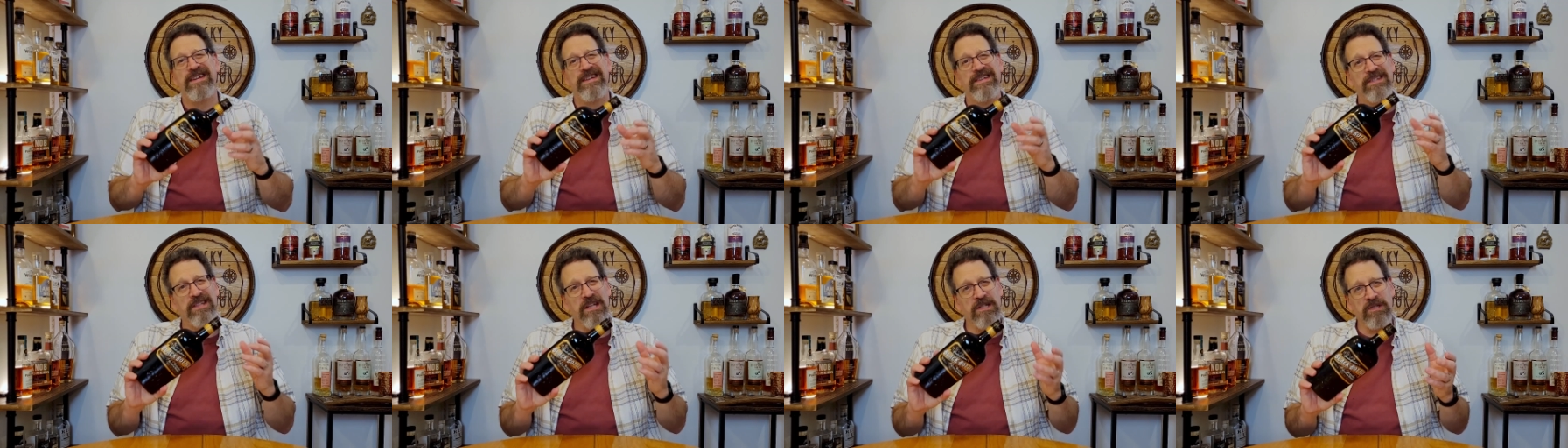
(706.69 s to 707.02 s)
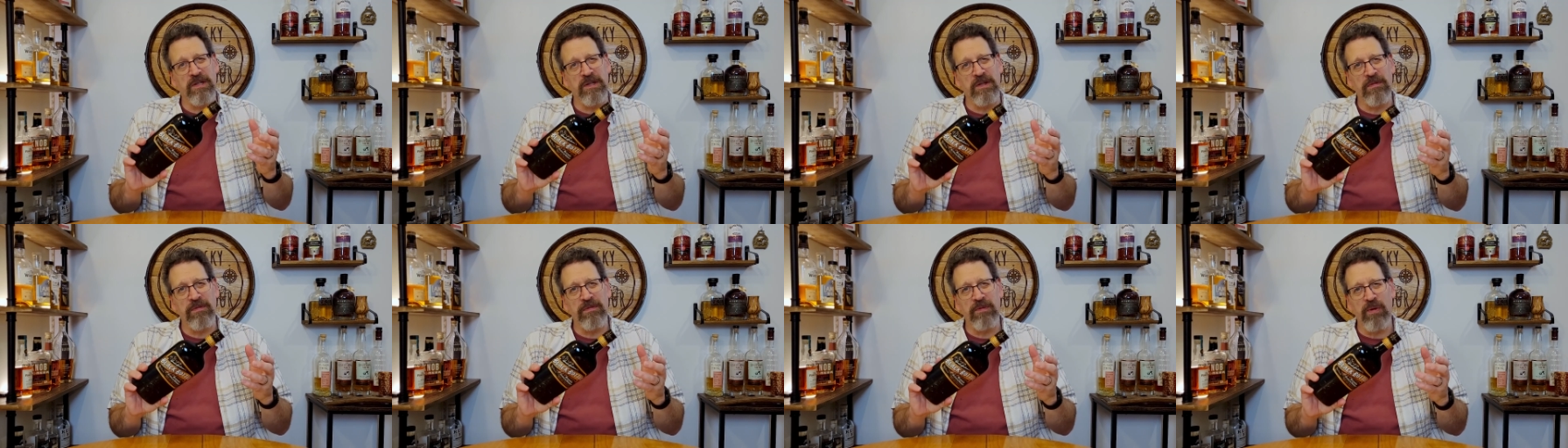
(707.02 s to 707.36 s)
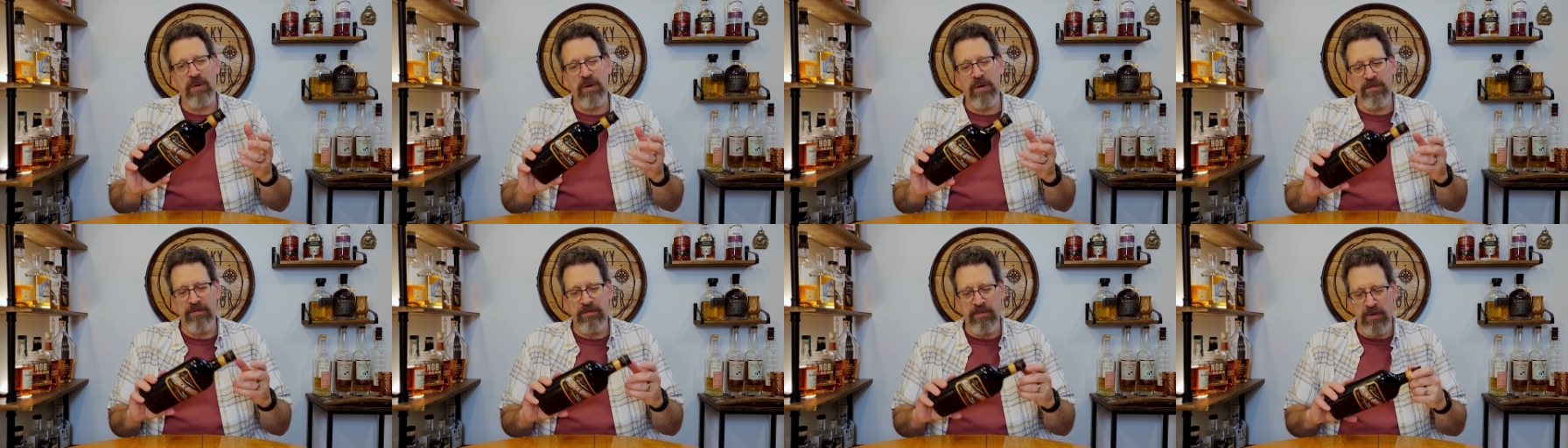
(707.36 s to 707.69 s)
Sits on the
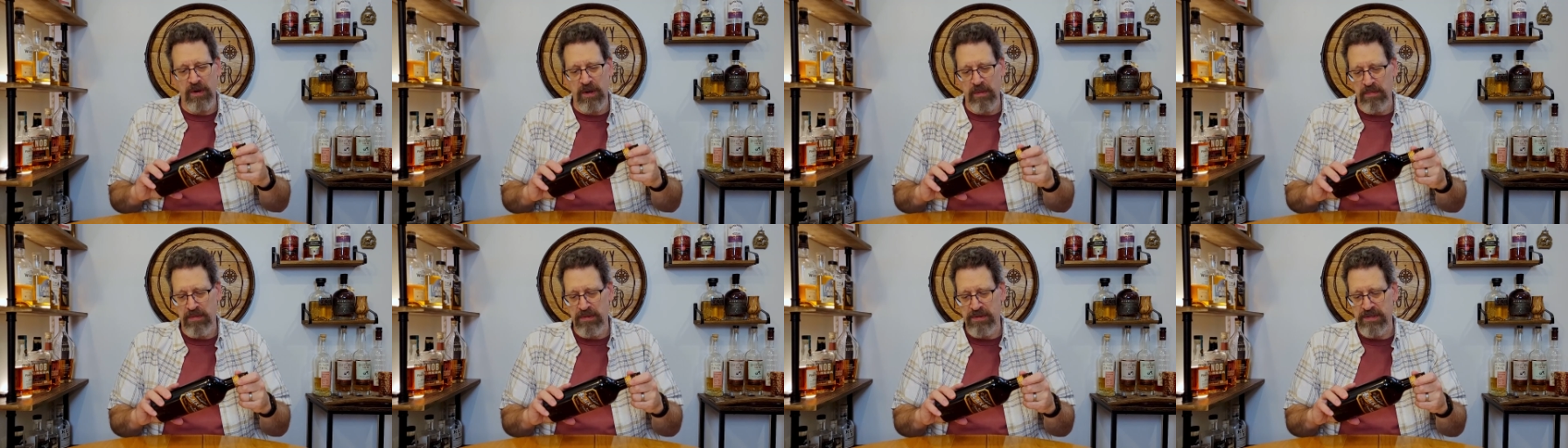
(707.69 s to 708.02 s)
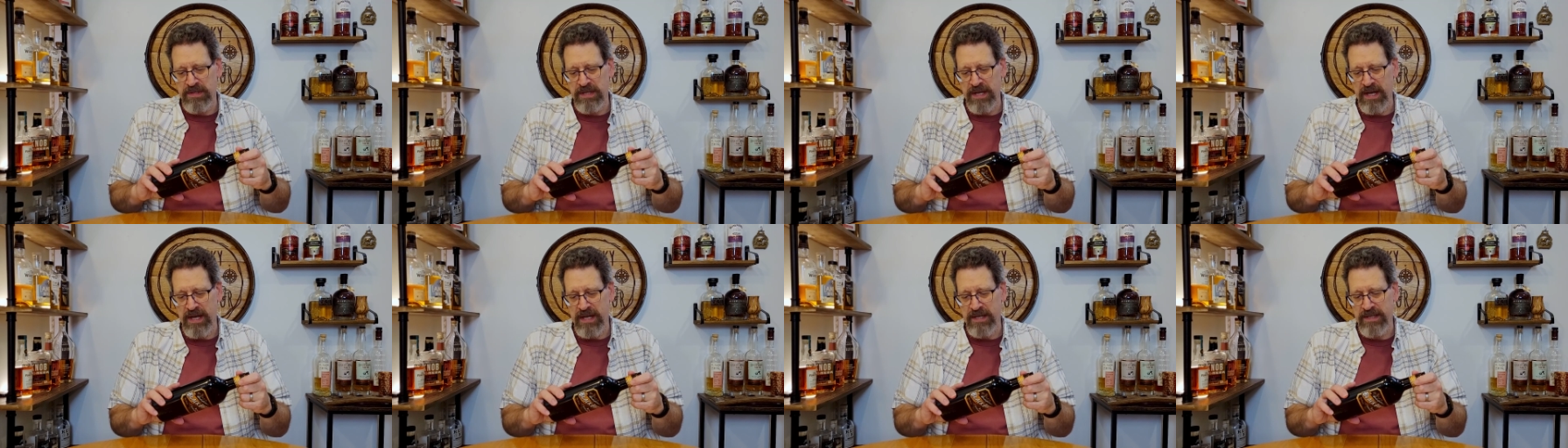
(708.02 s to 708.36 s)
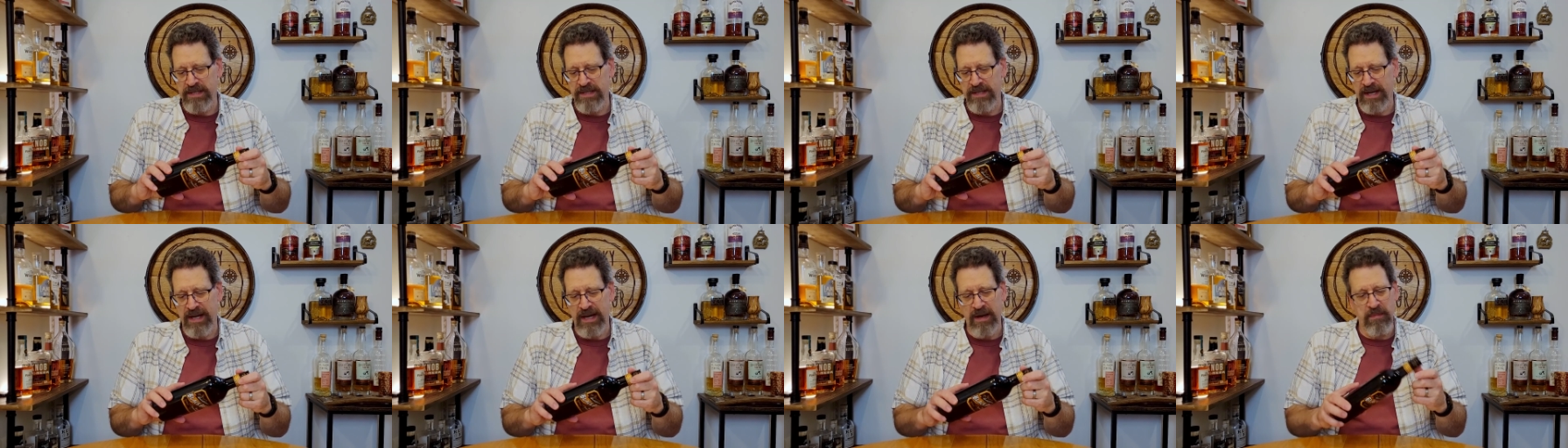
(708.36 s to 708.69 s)
floor at
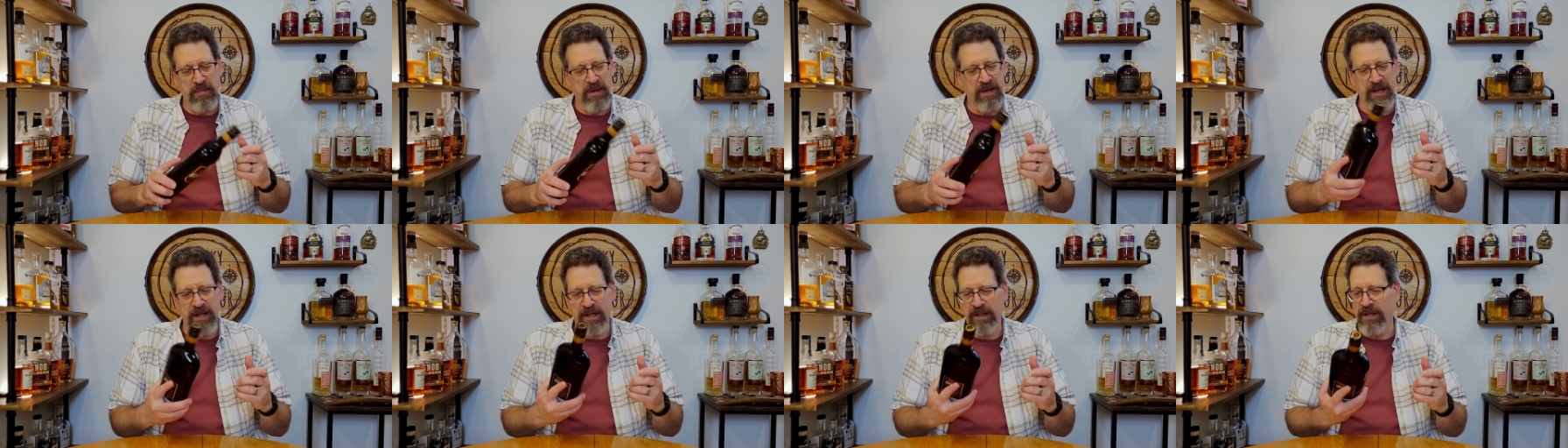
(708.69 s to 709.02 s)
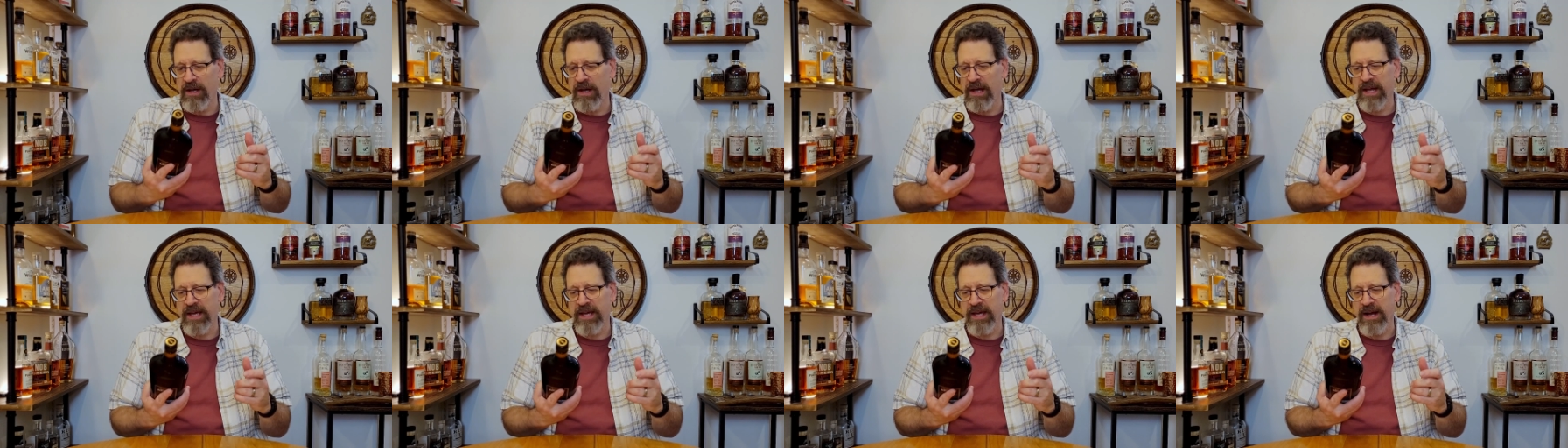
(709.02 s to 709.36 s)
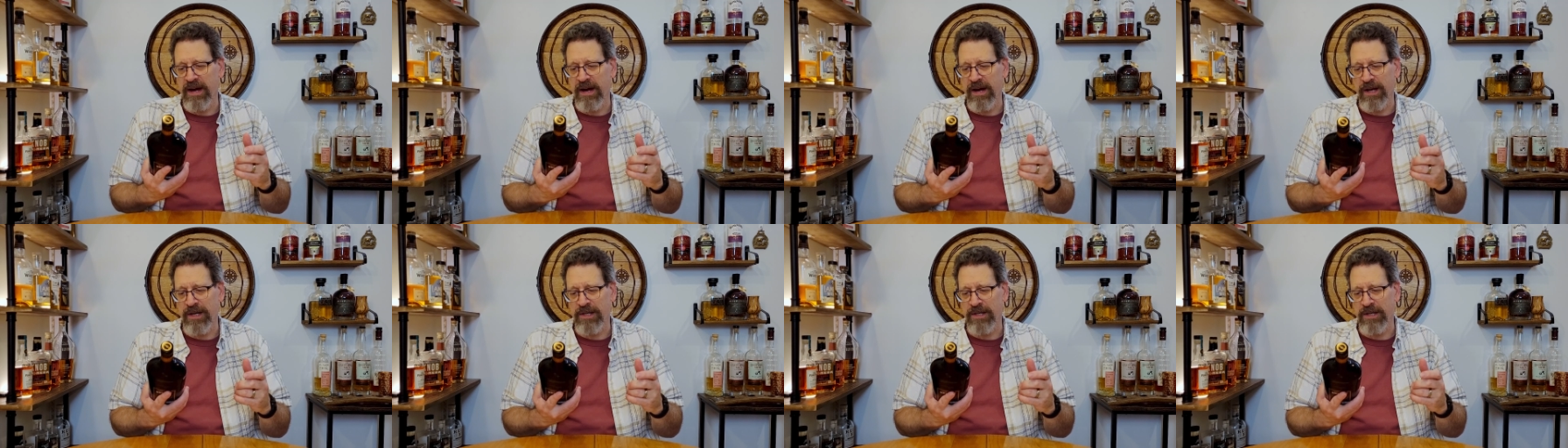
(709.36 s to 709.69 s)
40%, uh, but a lot of
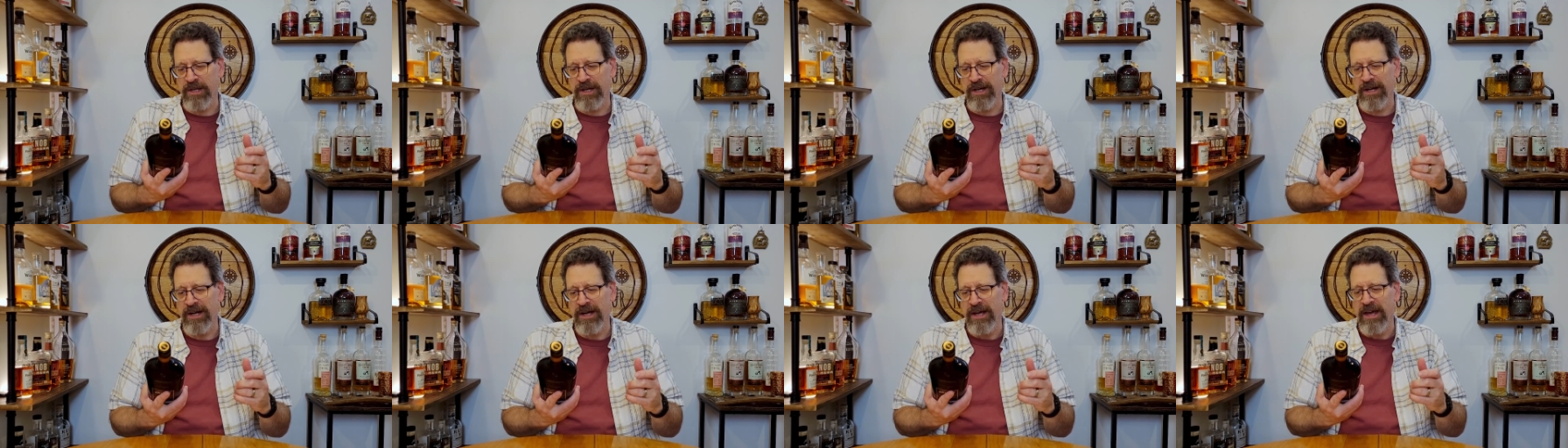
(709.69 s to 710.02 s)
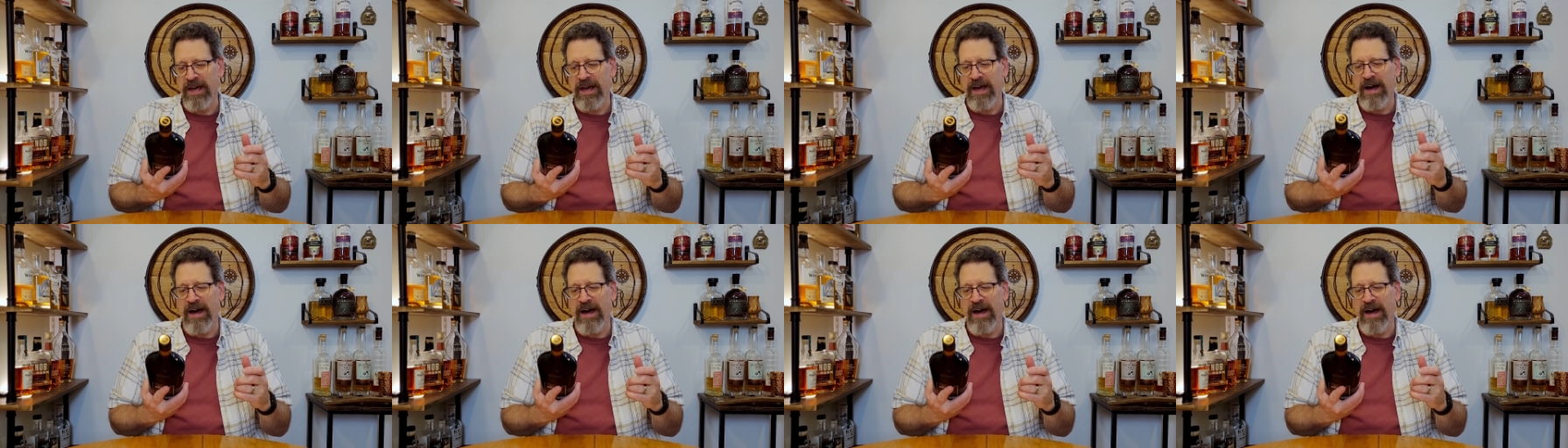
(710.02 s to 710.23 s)
character.